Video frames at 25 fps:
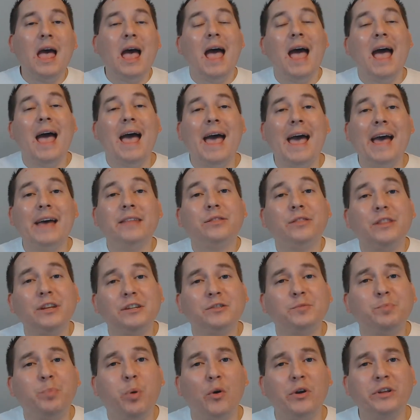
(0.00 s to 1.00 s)
At this
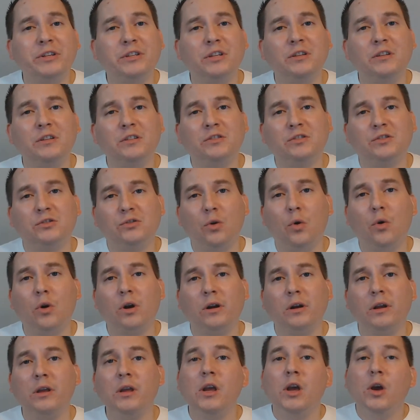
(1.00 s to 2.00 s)
point in the
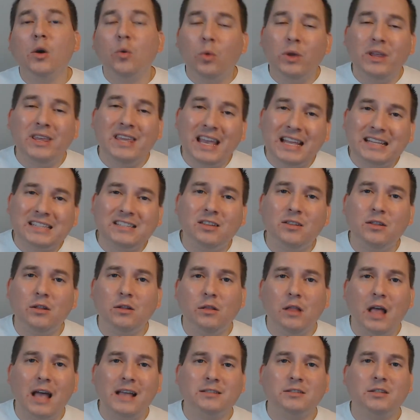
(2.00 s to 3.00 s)
story, we get to the
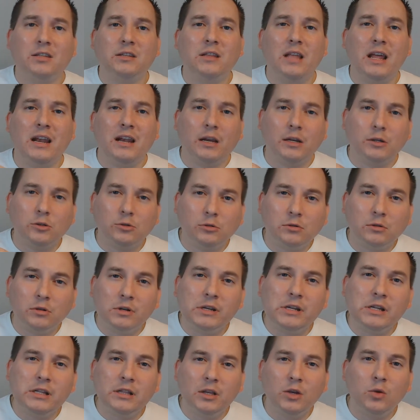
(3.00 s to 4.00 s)
lesson that I
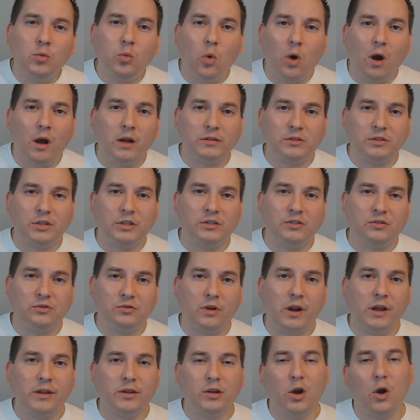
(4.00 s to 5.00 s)
really want to
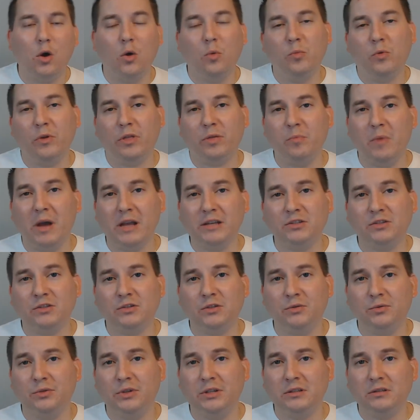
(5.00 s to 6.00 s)
strike home with my
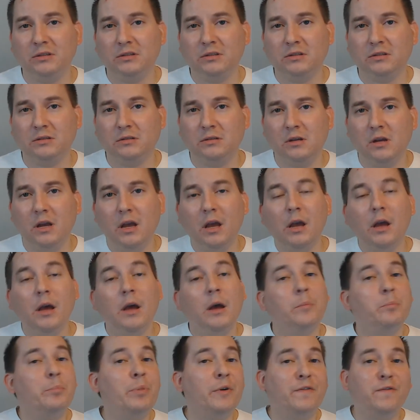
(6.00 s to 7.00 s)
students.
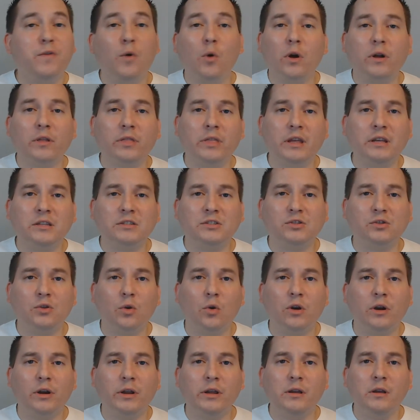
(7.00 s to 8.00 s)
Before this
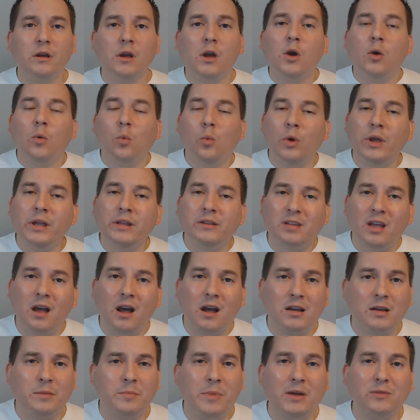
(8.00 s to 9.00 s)
story, we
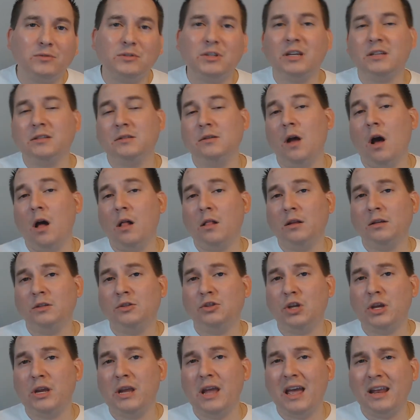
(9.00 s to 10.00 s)
talk about
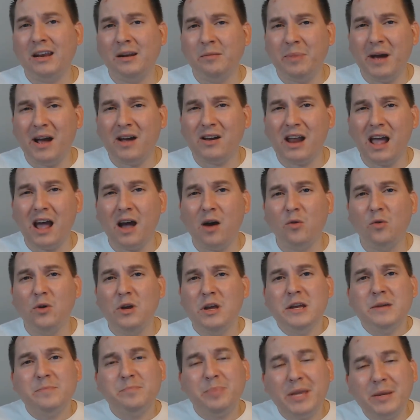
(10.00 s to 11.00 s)
technology and about how
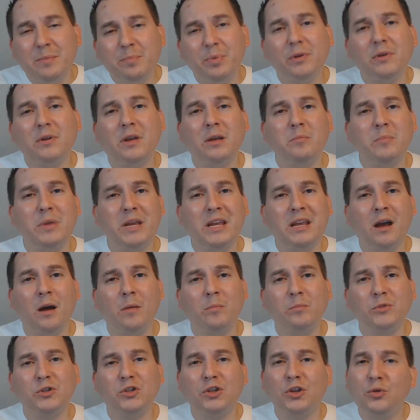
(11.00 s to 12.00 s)
people can
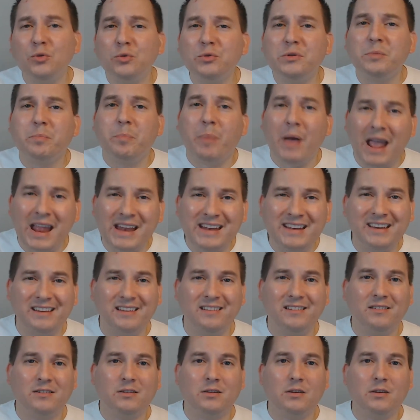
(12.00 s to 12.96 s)
become too dependent